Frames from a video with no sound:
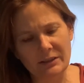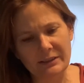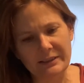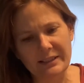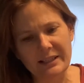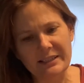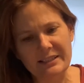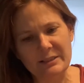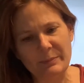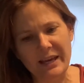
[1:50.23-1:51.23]

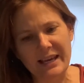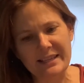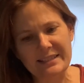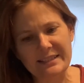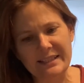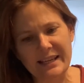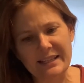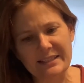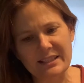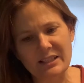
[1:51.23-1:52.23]
Nights pass and
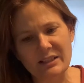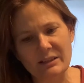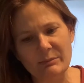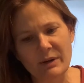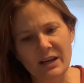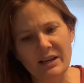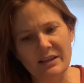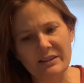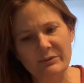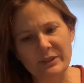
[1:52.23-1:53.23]
days come.
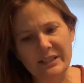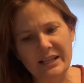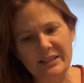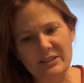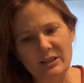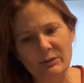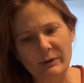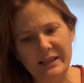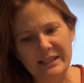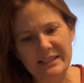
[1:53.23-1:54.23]
3 days
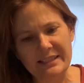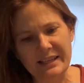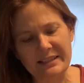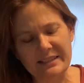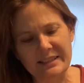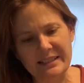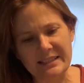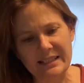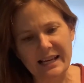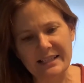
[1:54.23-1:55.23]
already since this
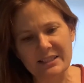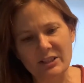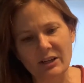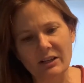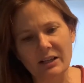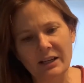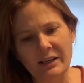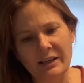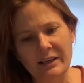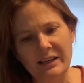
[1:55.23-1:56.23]
last talk.
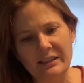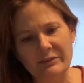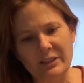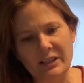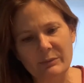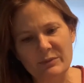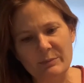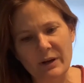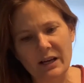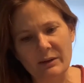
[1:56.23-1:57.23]
Ava comes
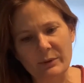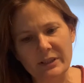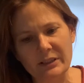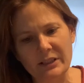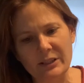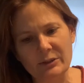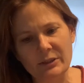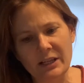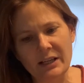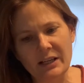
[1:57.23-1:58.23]
by with a load.
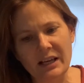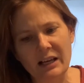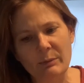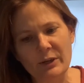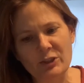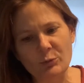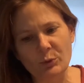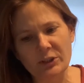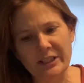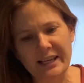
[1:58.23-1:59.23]
How much
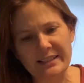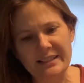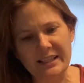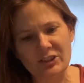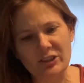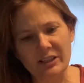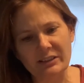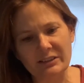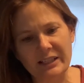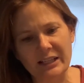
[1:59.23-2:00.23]
wood has that
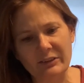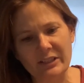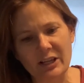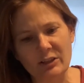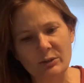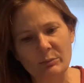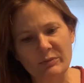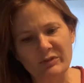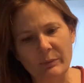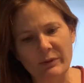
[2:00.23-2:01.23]
child carried home
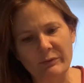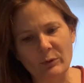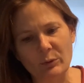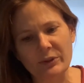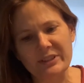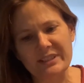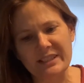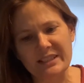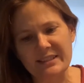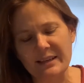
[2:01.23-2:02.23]
from the forest
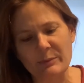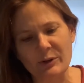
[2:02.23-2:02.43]
this summer